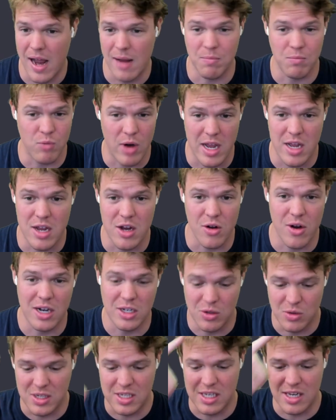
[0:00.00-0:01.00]
right here, as
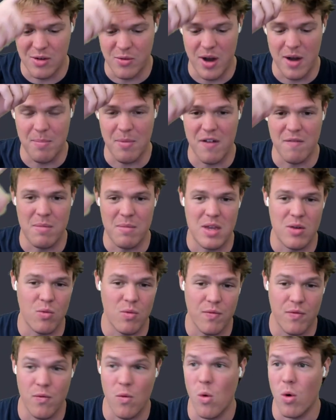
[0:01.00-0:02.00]
you see right above me,
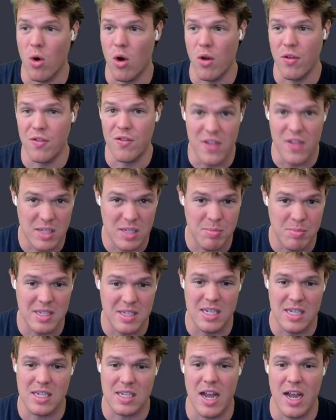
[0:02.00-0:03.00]
for this
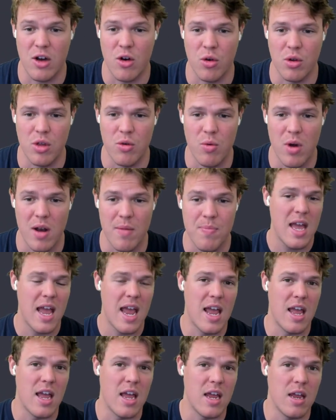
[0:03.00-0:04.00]
business I currently run.
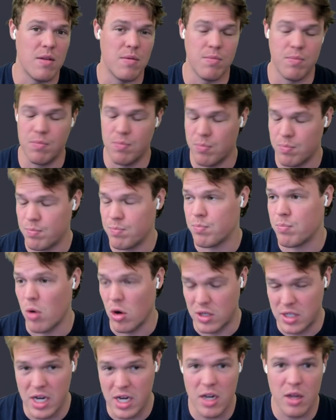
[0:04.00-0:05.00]
And
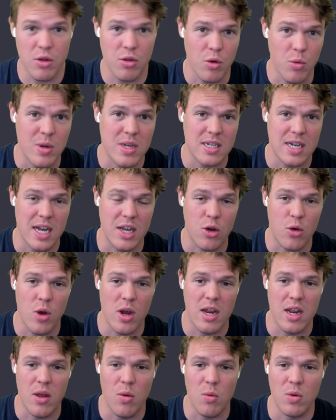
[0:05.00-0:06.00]
particularly the reason I
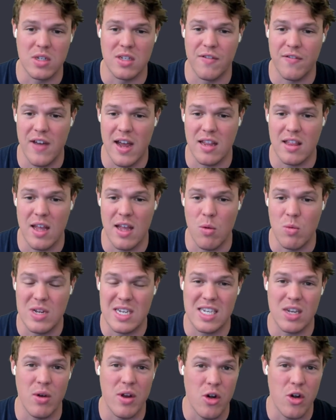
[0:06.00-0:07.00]
created it was the fact that we
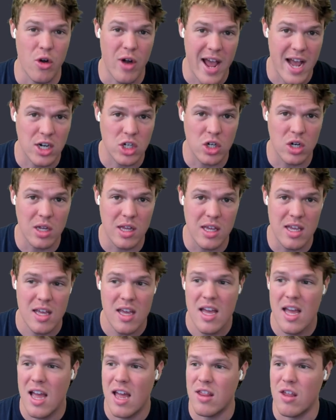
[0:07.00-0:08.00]
sell internationally.
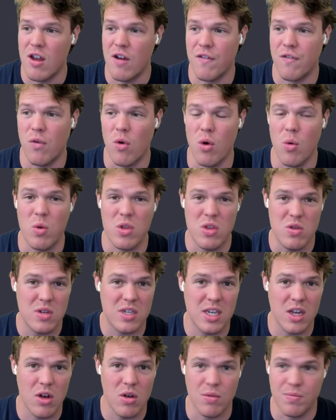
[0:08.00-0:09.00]
Therefore, when you
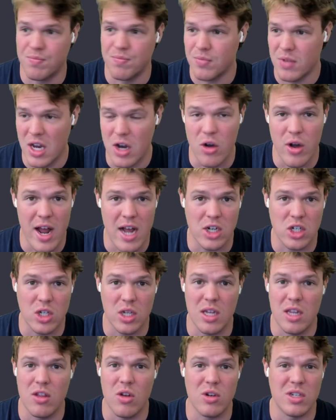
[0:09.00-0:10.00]
sell
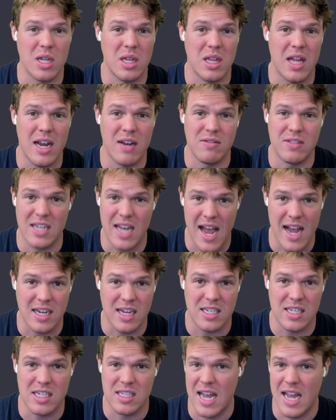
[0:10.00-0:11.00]
internationally, there's a lot of
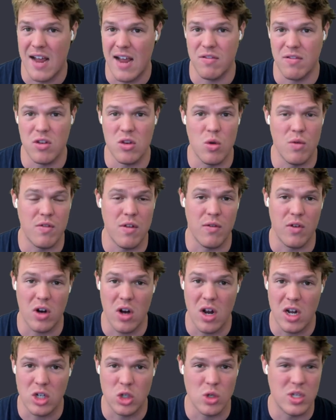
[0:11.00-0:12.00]
taxes that have to do with different
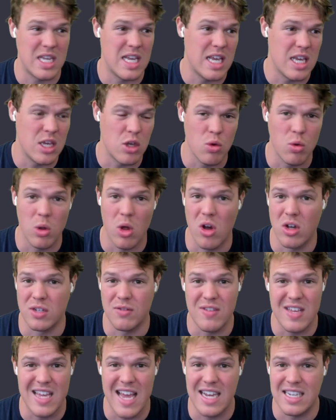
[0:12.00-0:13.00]
countries, EU laws,
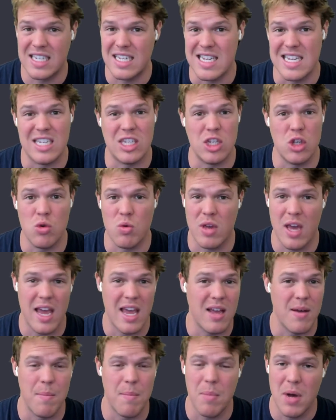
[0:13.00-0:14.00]
VATs, UK,
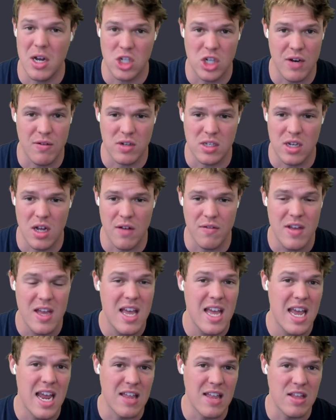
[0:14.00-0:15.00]
a bunch of different stuff.
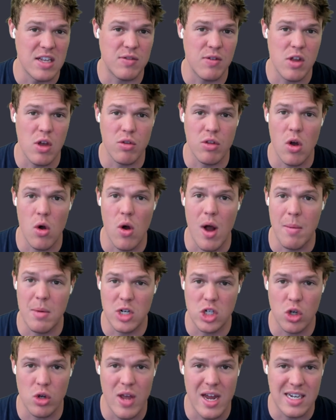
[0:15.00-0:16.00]
In this video, though, I'm going to
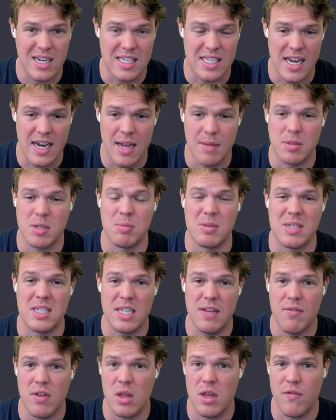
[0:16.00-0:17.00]
show you how to set up
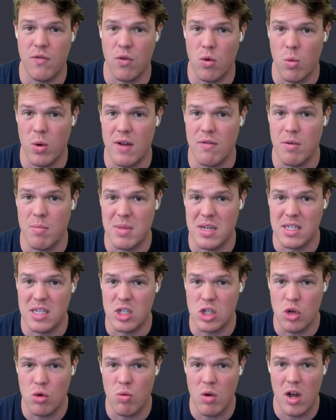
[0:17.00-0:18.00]
specifically for whatever business
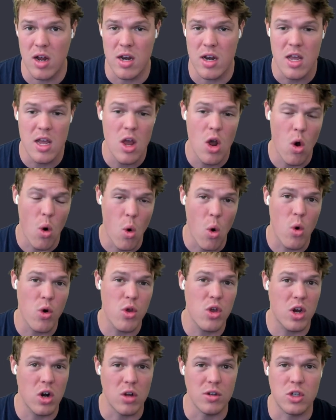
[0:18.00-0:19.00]
you run, or you
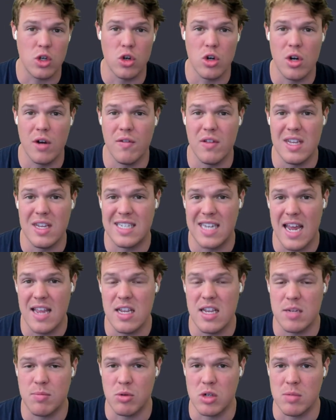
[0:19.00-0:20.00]
could alternatively take
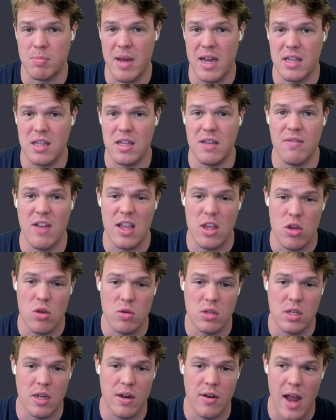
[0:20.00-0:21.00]
this perspective and use
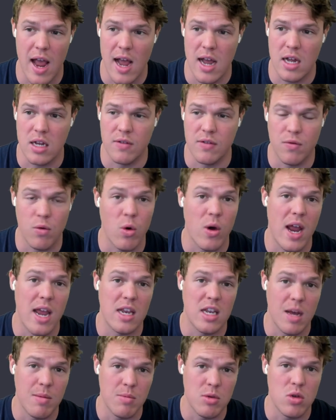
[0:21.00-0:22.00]
it for a
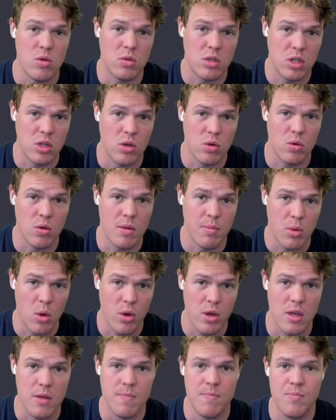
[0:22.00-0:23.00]
W-2
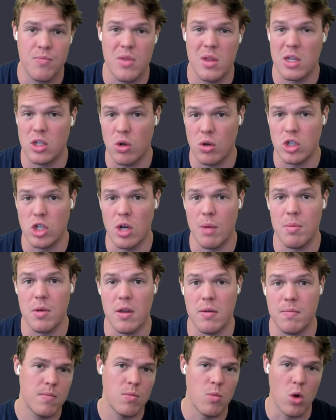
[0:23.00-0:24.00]
employee. Let's go and jump in.
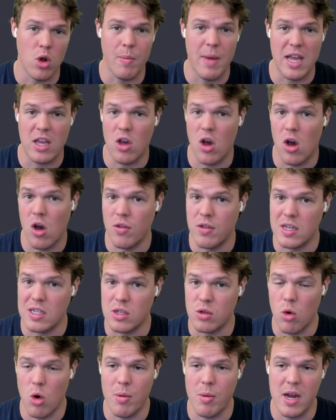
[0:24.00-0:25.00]
Welcome back, y'all. This is
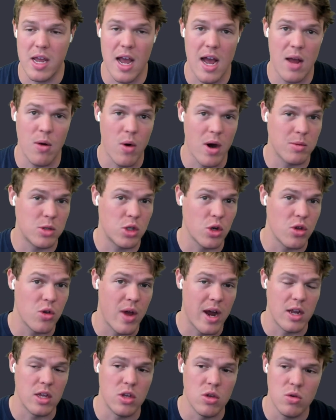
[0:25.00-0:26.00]
Corbin AI, where I'm showing you how
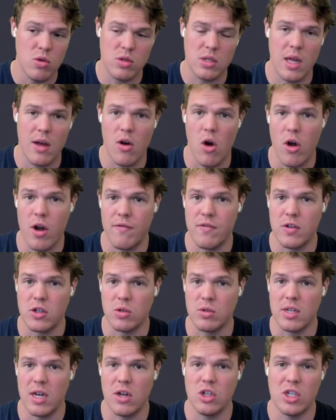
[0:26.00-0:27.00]
to use artificial
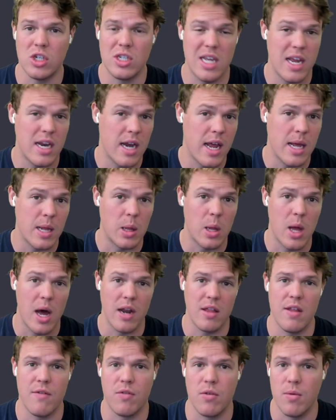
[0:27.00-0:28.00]
intelligence in a lot of
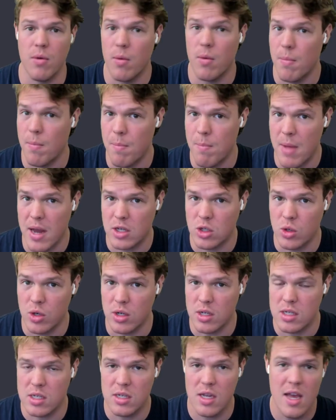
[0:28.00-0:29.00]
different
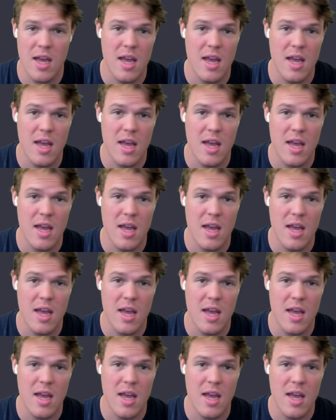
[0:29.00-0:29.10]
metrics.